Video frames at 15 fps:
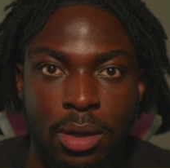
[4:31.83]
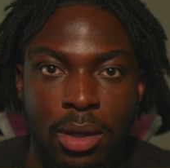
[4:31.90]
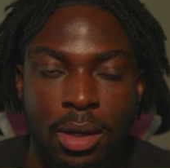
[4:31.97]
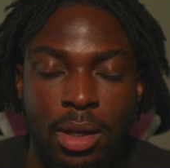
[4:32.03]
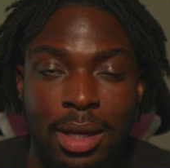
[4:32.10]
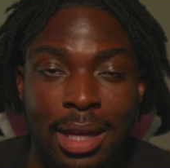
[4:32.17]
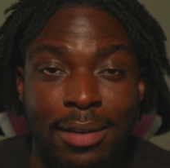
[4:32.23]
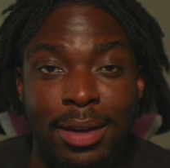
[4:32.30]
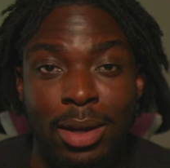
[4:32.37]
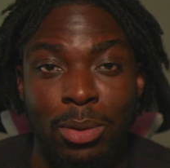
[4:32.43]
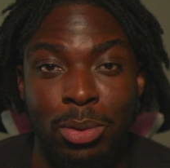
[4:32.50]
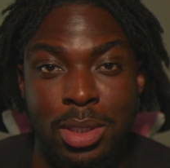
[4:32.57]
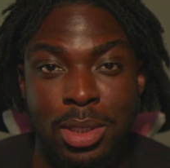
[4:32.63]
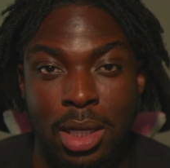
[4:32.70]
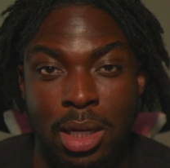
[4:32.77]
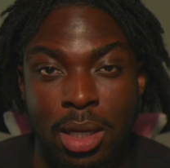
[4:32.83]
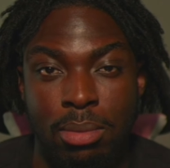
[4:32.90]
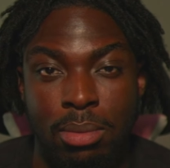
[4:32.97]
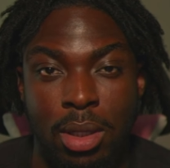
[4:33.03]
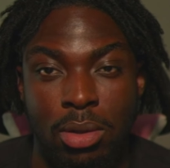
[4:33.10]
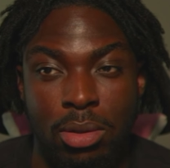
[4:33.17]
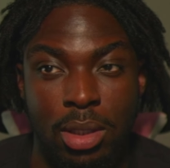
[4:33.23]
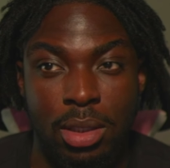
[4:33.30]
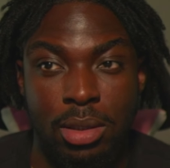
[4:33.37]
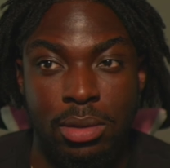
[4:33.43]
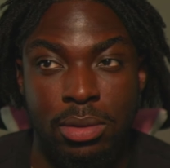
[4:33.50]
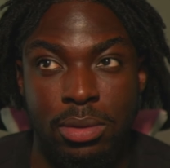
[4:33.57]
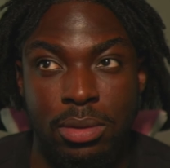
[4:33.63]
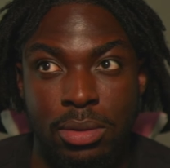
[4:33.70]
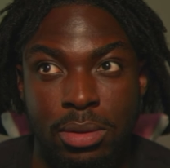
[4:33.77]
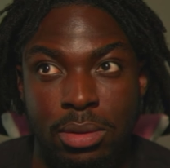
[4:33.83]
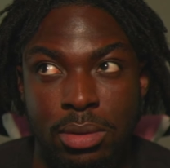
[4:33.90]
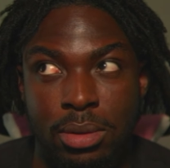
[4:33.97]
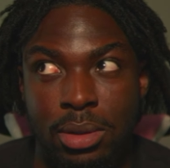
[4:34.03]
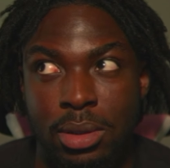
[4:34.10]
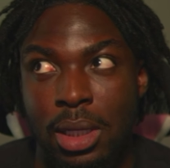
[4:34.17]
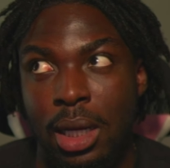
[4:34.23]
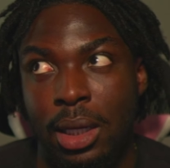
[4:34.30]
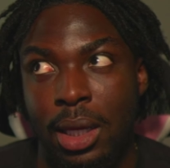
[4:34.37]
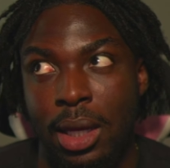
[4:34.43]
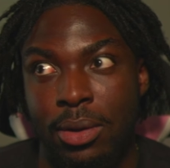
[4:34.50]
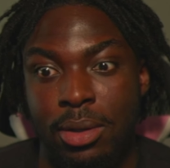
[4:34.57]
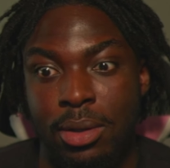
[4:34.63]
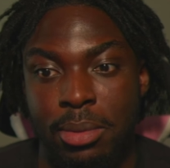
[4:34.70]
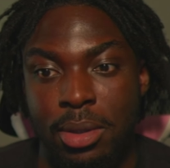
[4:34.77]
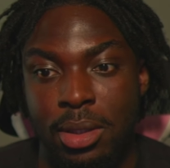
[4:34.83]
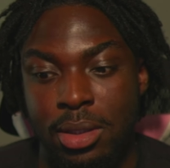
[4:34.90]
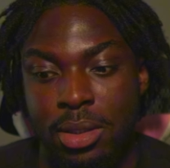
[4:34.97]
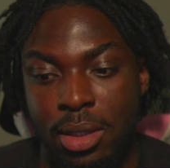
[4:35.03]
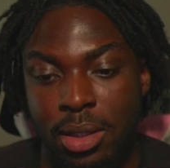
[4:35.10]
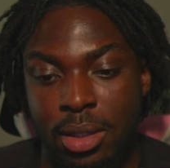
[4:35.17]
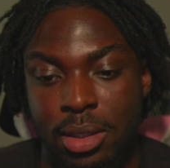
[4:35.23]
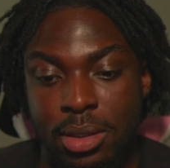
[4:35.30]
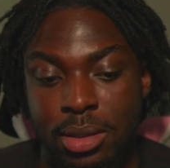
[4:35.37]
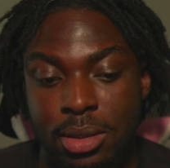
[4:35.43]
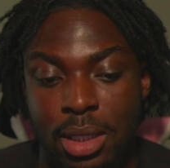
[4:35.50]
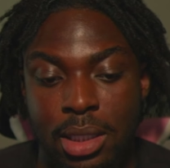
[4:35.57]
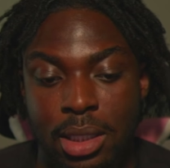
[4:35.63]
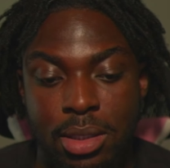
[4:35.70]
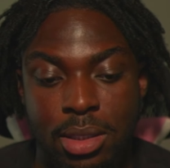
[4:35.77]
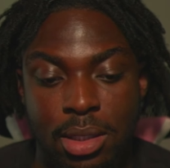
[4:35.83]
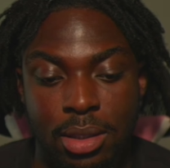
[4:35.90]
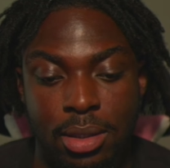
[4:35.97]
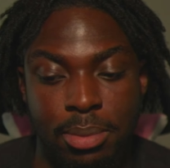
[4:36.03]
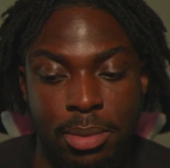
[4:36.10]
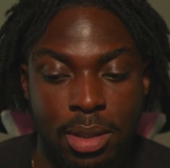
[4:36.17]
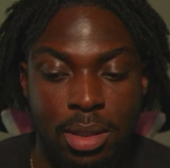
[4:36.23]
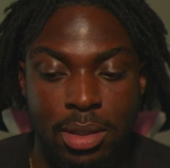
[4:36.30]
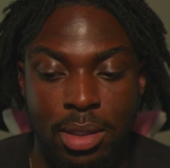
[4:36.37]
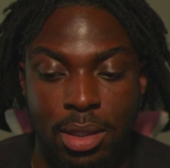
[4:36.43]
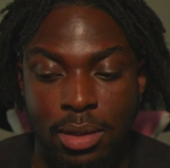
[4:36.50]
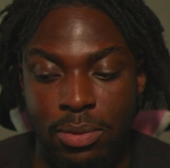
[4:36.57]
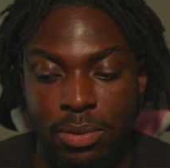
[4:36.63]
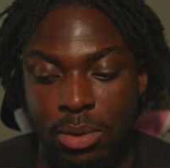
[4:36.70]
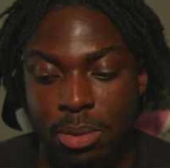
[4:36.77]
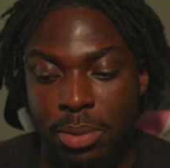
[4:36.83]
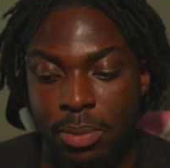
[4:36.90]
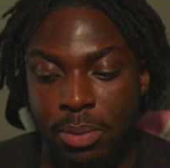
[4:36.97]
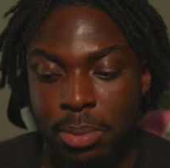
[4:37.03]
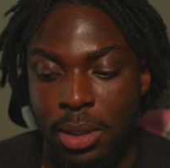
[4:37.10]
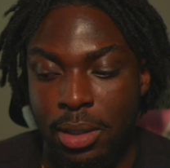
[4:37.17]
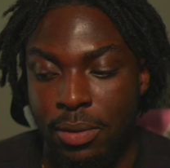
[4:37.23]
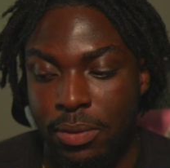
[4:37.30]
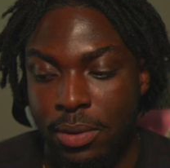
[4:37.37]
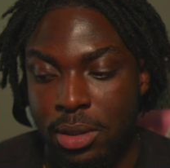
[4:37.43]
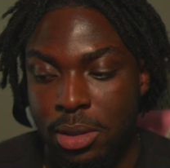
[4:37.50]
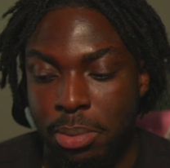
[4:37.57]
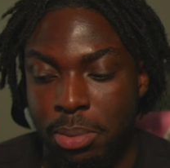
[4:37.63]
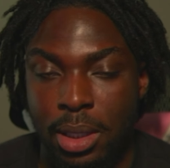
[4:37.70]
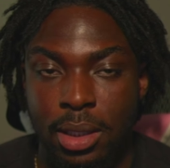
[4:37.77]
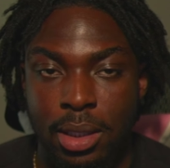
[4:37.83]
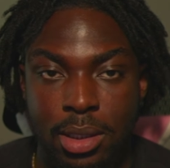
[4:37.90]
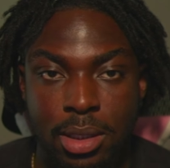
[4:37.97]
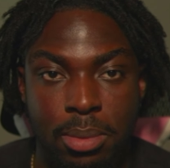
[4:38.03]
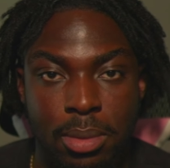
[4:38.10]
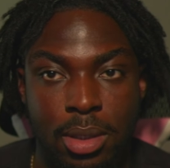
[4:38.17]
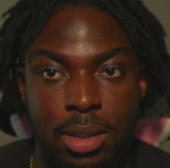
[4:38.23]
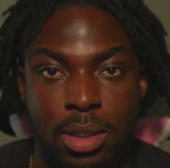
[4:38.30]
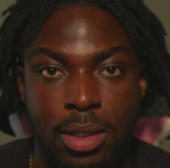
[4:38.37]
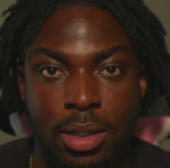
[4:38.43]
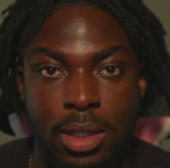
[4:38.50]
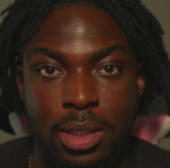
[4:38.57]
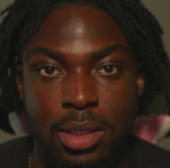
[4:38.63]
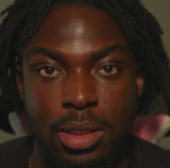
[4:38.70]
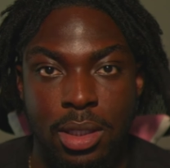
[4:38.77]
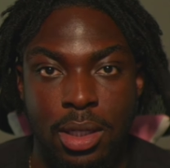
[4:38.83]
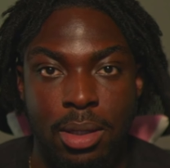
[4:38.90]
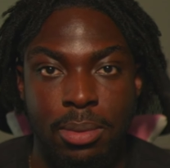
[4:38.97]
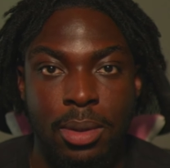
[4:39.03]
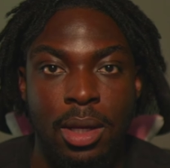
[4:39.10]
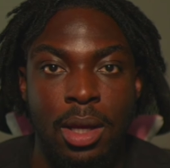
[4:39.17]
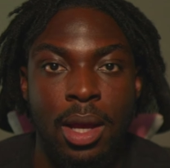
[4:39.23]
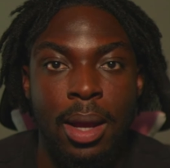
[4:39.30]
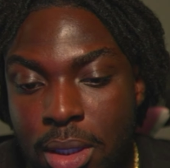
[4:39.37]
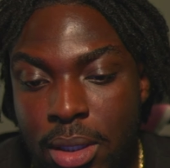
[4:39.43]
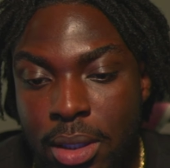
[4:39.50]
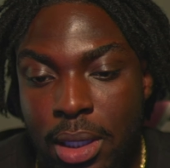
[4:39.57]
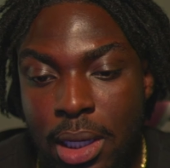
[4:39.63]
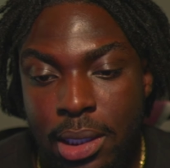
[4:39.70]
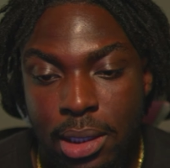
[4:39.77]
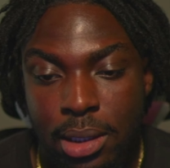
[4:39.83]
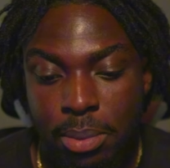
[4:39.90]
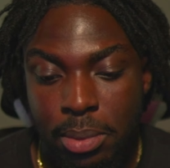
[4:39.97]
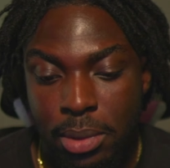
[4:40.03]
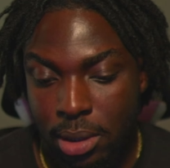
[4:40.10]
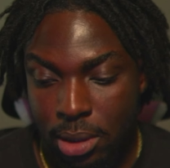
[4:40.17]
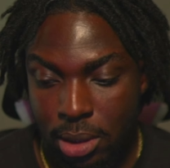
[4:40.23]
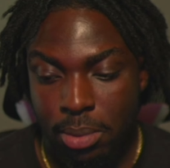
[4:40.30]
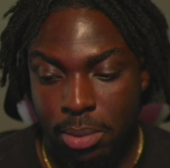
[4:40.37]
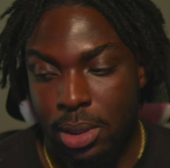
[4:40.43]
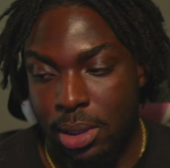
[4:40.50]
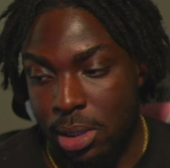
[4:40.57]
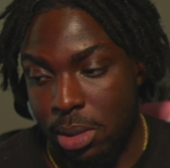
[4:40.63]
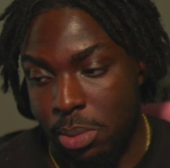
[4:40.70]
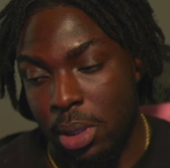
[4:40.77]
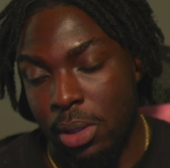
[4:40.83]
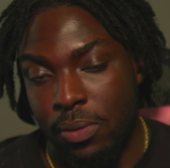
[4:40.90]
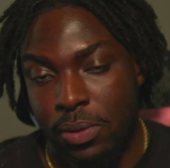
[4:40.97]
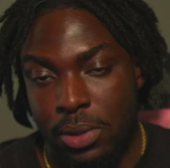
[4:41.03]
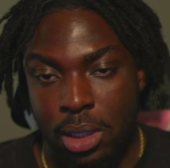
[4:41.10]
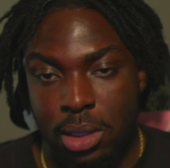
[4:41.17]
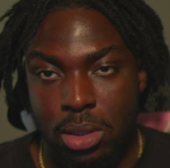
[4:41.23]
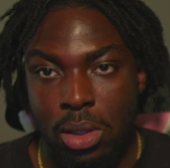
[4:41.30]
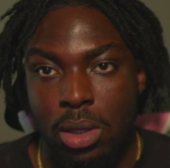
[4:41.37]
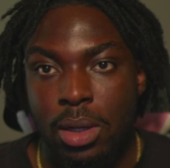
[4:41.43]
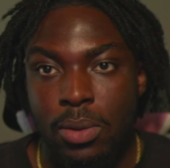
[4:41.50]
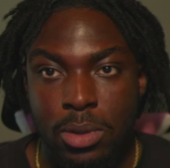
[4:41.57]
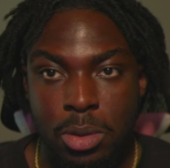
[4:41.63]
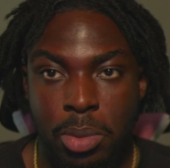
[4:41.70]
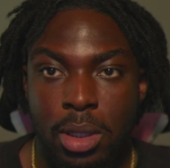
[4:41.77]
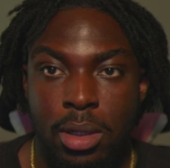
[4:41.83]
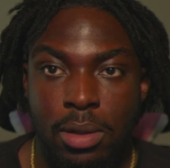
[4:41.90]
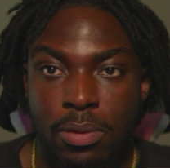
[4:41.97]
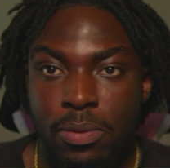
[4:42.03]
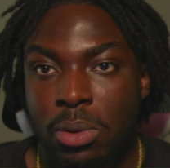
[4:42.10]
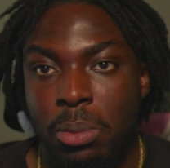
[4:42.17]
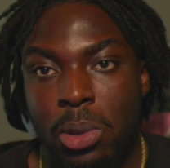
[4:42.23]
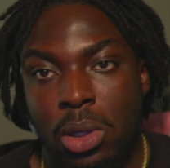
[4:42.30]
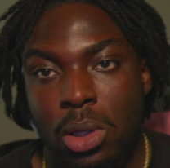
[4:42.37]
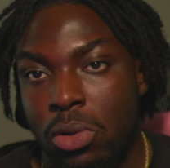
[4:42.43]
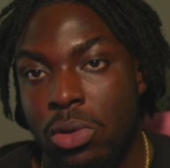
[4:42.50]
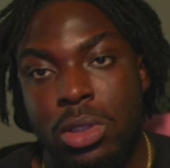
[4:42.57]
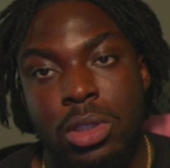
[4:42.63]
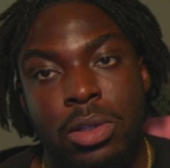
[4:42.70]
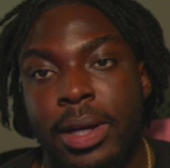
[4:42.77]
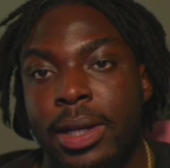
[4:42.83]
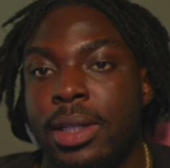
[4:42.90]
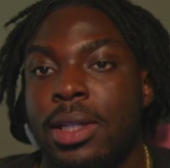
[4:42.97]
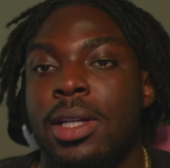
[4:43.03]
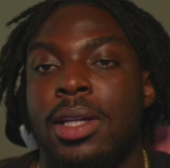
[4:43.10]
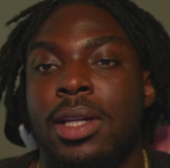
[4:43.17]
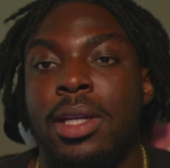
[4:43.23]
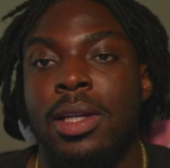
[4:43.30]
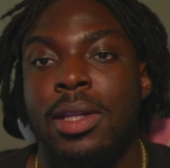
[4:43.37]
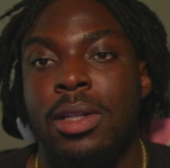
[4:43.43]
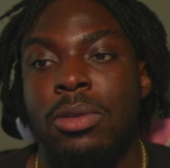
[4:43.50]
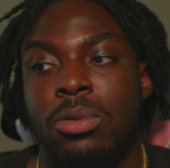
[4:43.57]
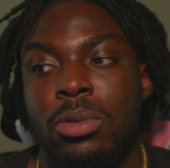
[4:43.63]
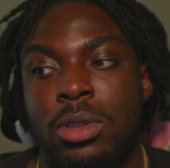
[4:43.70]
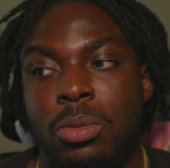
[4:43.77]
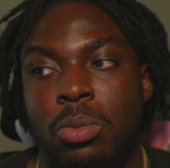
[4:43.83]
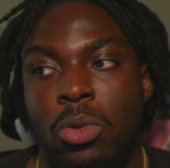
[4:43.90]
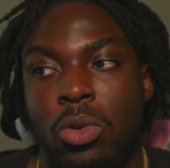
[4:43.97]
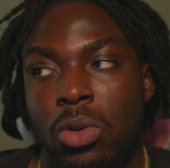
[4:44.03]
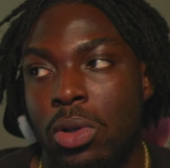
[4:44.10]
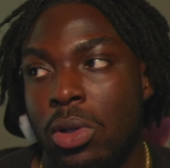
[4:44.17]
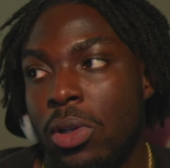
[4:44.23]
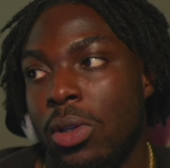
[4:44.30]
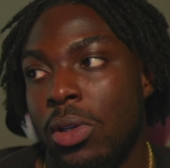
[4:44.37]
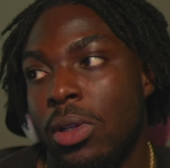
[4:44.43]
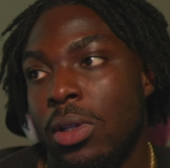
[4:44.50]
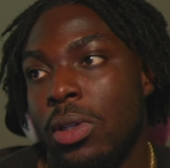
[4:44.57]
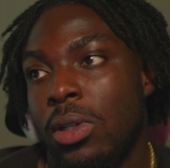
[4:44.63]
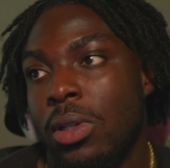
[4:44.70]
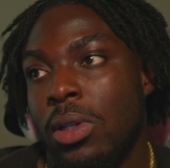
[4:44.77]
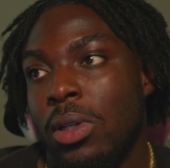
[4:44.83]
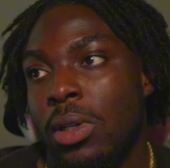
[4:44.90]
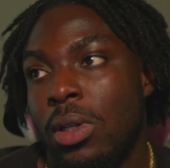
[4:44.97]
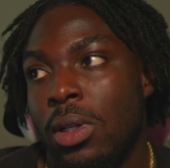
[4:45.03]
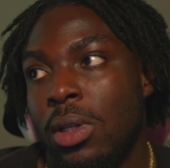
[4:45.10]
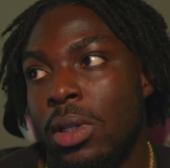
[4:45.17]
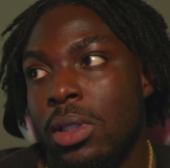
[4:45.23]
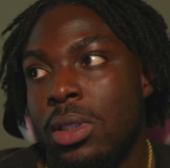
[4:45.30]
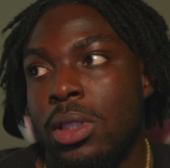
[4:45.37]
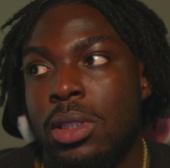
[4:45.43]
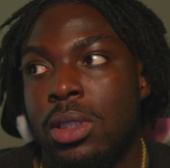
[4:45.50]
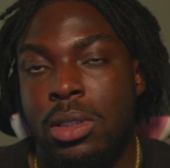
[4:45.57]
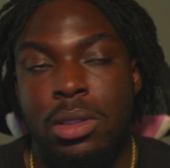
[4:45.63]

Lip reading: I've had one job my whole life, not counting the military because I just did the military for benefits, but I guess the military is a job. I did the military because of the benefits I saw, and it was better than football or track, and it was more just,